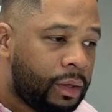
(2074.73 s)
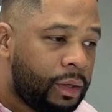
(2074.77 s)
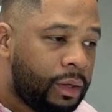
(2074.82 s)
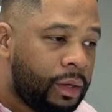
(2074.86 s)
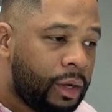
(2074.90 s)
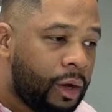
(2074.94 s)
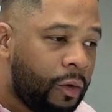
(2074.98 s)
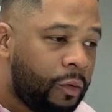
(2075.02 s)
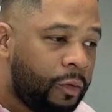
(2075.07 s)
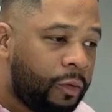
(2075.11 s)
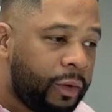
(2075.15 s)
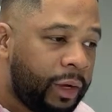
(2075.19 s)

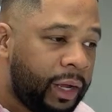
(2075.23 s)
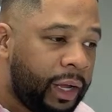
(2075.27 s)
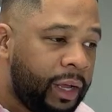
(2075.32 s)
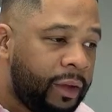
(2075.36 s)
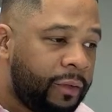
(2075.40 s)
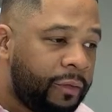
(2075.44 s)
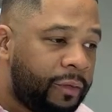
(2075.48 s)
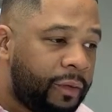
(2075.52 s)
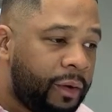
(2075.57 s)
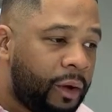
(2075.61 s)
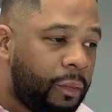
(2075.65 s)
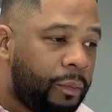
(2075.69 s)
No for
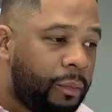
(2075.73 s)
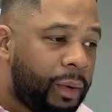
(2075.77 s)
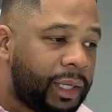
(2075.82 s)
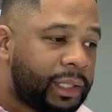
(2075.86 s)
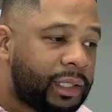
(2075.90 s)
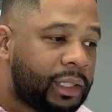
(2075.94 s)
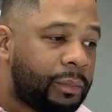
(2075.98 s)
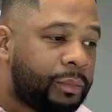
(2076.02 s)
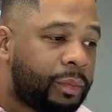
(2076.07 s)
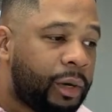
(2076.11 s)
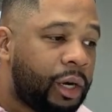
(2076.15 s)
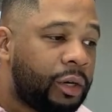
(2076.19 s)
info, but
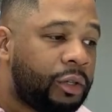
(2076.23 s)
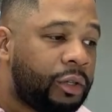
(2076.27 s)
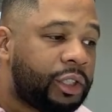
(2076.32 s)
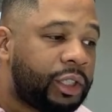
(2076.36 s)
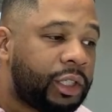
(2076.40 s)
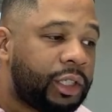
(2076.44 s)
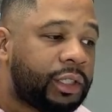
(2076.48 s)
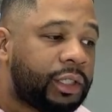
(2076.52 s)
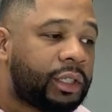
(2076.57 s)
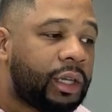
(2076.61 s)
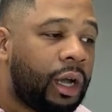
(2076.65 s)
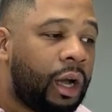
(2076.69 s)
to
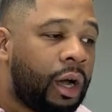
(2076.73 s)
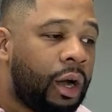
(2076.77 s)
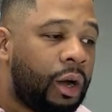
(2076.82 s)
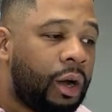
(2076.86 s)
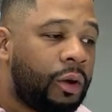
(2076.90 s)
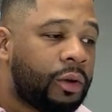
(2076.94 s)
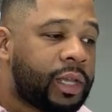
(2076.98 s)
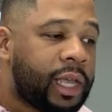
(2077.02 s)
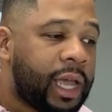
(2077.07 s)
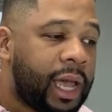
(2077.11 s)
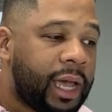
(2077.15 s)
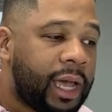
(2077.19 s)
purchase.
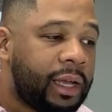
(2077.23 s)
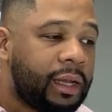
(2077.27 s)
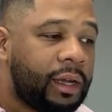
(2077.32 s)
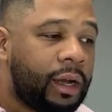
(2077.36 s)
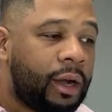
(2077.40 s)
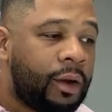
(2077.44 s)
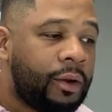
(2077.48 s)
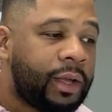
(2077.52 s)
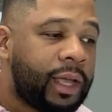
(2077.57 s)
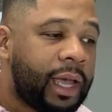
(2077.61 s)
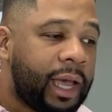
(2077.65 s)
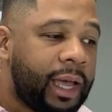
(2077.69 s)
Oh, okay,
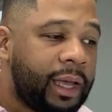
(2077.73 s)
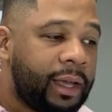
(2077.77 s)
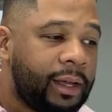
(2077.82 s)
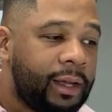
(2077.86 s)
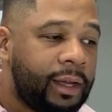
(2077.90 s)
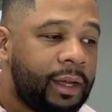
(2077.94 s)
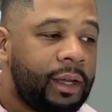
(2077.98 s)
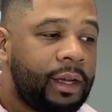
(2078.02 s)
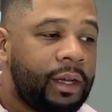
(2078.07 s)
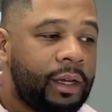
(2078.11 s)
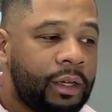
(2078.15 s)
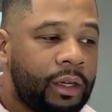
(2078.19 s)
okay,
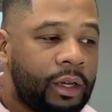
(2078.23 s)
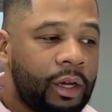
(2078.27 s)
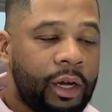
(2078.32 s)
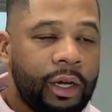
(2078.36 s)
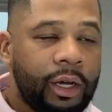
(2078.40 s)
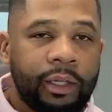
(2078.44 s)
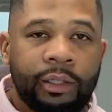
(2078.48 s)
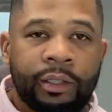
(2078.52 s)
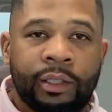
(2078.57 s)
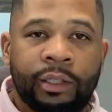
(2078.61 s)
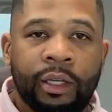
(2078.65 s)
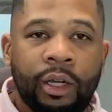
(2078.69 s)

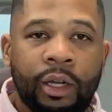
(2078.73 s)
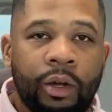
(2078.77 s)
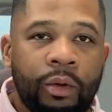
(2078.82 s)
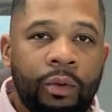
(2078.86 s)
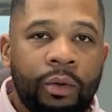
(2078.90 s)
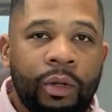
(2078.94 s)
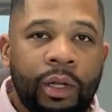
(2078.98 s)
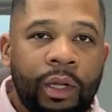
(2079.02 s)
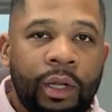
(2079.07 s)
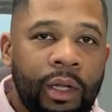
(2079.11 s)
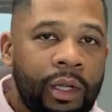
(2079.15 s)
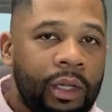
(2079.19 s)
good.
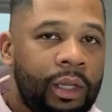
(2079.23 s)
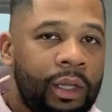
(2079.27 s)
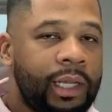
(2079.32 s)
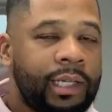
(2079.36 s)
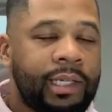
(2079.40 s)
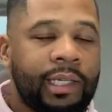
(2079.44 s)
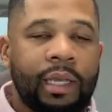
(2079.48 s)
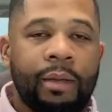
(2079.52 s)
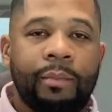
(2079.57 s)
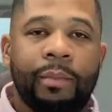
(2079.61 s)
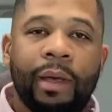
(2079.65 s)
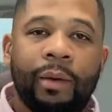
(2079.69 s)
So
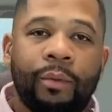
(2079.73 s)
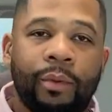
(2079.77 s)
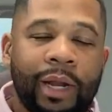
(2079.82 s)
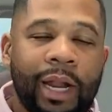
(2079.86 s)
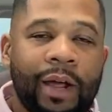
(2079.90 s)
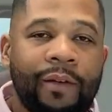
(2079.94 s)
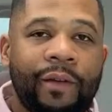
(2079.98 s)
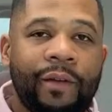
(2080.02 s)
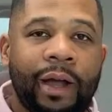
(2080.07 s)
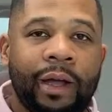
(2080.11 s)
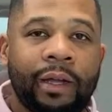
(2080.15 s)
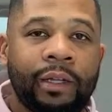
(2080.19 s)
listen, man,
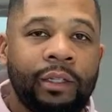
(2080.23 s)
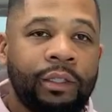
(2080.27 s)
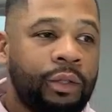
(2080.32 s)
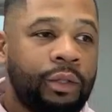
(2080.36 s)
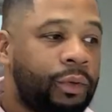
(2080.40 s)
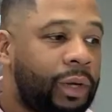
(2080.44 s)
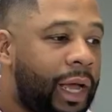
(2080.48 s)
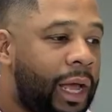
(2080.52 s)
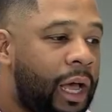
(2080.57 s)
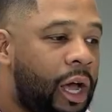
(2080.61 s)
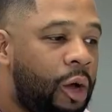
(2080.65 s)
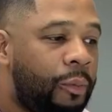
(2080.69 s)
whatever I can do
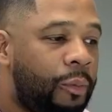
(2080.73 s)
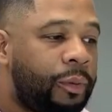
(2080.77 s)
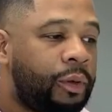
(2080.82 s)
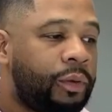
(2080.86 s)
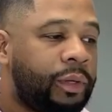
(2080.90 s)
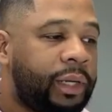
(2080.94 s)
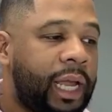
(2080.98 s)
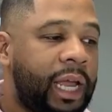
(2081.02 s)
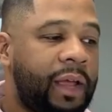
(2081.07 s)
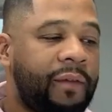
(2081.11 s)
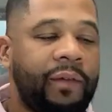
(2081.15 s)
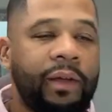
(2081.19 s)
to help you,
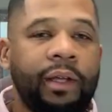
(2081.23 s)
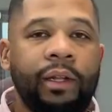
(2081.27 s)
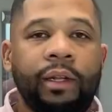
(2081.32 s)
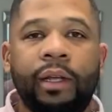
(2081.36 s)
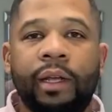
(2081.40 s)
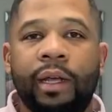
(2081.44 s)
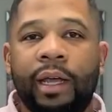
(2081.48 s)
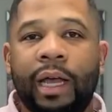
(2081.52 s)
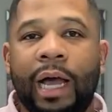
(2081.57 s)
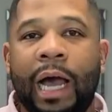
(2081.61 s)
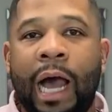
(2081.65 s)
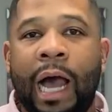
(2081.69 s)
David,
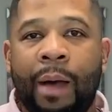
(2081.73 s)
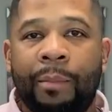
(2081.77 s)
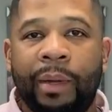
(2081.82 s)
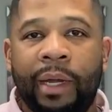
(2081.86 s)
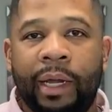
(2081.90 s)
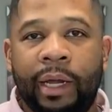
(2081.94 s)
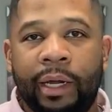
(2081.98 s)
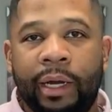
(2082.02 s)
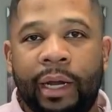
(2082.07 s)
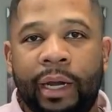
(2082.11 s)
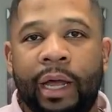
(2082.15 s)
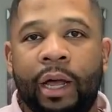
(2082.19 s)
I'm
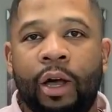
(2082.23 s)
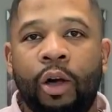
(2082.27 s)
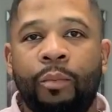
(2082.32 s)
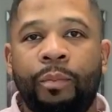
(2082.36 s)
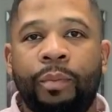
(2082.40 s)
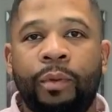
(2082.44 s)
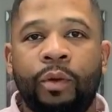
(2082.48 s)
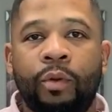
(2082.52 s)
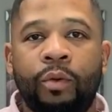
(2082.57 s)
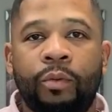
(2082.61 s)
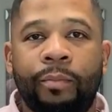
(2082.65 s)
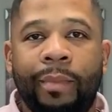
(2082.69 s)
here to
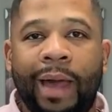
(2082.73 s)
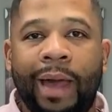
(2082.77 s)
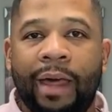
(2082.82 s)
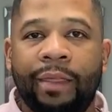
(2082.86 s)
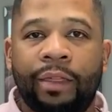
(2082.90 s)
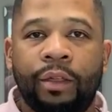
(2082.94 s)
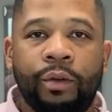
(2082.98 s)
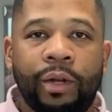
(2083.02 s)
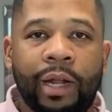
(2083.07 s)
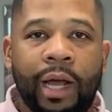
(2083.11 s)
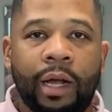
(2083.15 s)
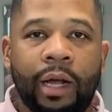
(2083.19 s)
help you.
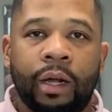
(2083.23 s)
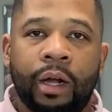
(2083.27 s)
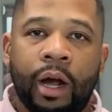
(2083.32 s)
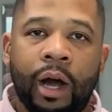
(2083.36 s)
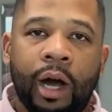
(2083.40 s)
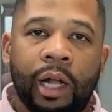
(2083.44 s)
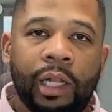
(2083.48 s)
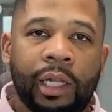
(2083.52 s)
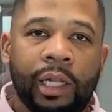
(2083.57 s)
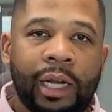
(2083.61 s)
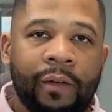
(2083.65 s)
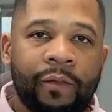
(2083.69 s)

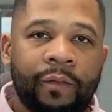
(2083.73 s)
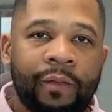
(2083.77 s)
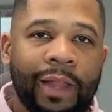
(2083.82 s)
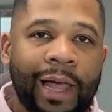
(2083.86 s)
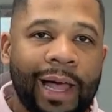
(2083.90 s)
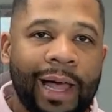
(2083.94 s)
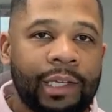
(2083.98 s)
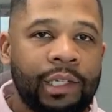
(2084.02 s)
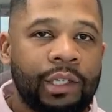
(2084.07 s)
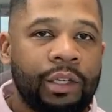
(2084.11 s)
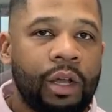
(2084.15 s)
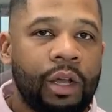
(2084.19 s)
Matthew.garland at
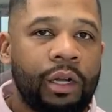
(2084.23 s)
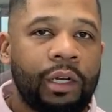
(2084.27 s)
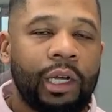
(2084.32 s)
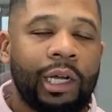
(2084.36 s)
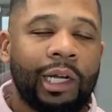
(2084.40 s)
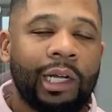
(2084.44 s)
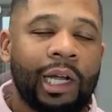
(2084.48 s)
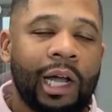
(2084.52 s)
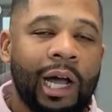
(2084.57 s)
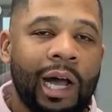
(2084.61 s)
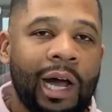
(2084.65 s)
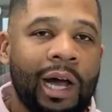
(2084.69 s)

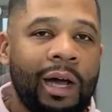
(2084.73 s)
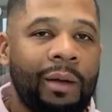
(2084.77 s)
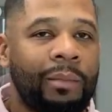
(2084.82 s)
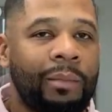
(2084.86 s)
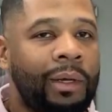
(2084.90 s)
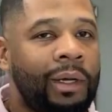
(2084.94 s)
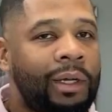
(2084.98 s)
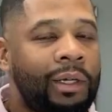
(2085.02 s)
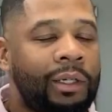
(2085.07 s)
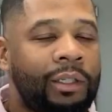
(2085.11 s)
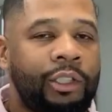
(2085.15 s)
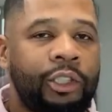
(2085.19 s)
flagstar.com.
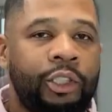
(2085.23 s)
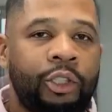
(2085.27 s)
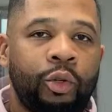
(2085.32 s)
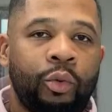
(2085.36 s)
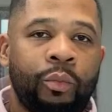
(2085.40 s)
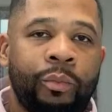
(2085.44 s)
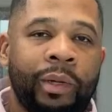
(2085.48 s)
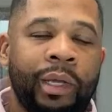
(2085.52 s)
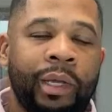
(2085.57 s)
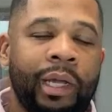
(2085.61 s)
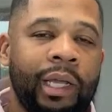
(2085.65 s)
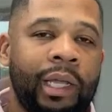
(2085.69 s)

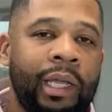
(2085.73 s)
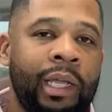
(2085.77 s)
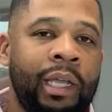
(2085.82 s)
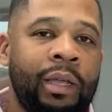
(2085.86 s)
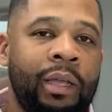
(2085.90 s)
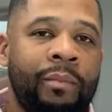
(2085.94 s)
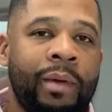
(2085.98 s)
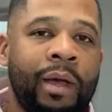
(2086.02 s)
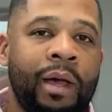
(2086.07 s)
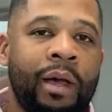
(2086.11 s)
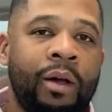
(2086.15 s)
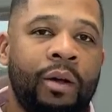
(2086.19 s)
Shoot me an
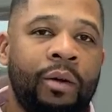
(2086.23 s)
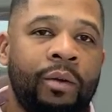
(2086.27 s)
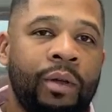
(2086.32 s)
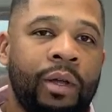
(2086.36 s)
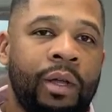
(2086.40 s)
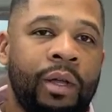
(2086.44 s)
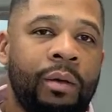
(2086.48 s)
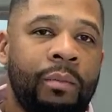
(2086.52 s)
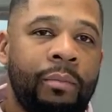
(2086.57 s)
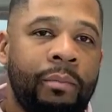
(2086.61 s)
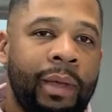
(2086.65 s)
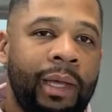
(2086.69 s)
email.
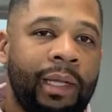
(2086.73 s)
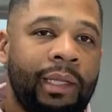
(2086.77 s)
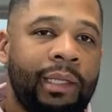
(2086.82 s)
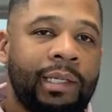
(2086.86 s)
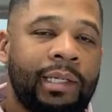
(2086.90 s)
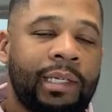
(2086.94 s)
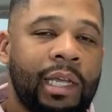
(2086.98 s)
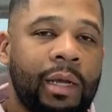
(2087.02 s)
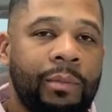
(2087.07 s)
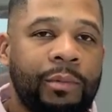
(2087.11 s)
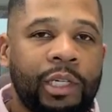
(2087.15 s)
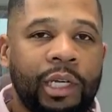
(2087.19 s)
Make the
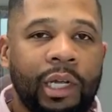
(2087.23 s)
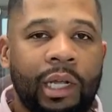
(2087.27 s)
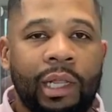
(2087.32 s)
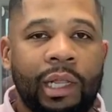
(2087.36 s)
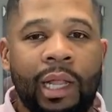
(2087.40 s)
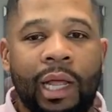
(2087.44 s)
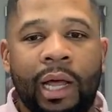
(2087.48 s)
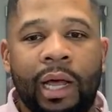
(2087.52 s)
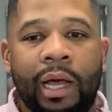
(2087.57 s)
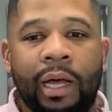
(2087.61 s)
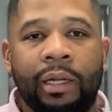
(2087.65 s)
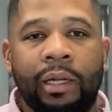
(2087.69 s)
subject
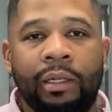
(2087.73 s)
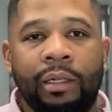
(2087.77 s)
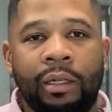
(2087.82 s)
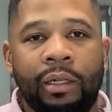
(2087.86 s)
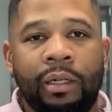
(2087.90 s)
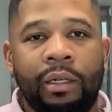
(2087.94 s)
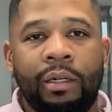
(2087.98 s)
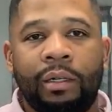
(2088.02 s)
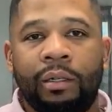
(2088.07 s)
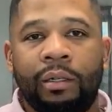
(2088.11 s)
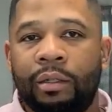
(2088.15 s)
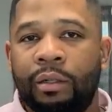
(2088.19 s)
line
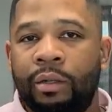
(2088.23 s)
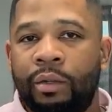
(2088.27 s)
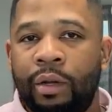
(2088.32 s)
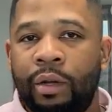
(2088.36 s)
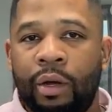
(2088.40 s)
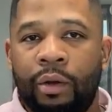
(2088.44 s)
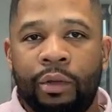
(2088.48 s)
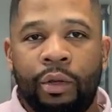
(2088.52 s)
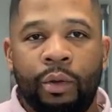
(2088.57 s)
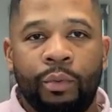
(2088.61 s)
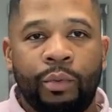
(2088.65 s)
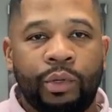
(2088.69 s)
you
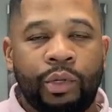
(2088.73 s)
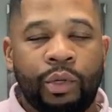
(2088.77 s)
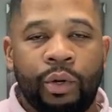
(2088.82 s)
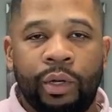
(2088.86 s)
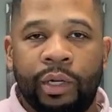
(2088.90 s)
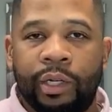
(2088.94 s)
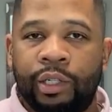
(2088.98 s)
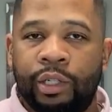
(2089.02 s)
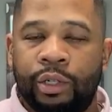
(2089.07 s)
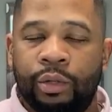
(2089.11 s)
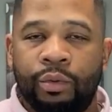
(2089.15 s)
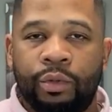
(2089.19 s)
know, you was
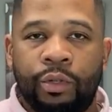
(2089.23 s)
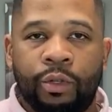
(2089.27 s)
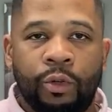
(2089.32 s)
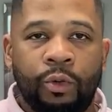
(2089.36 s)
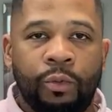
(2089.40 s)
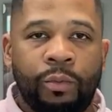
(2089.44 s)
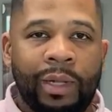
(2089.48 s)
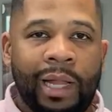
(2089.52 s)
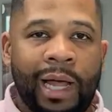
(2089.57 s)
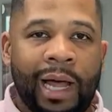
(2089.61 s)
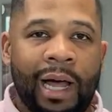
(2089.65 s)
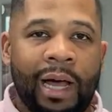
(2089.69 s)
on this
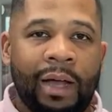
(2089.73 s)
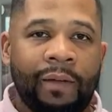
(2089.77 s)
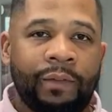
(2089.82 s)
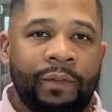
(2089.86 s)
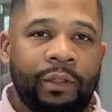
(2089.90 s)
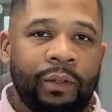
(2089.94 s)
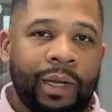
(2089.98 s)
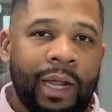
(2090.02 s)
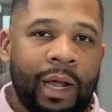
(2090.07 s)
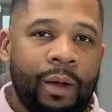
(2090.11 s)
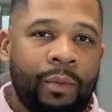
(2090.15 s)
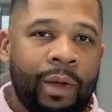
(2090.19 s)
YouTube live
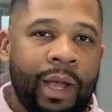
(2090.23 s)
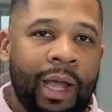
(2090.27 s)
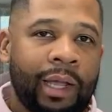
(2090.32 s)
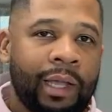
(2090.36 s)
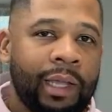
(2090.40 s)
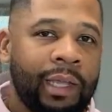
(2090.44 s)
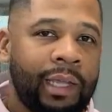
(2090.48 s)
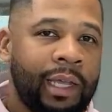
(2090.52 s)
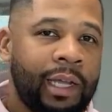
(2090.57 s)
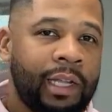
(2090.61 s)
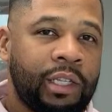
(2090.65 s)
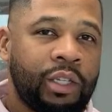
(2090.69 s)
so that way I
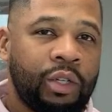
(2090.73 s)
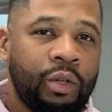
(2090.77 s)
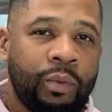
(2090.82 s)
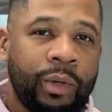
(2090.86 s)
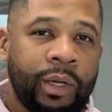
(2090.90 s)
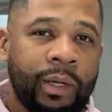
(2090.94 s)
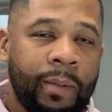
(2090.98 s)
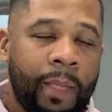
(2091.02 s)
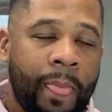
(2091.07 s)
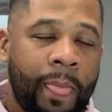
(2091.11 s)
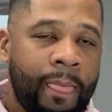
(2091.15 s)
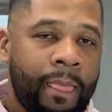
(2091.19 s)
can get to
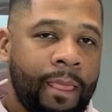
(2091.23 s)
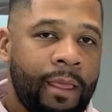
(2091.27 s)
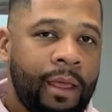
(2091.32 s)
it.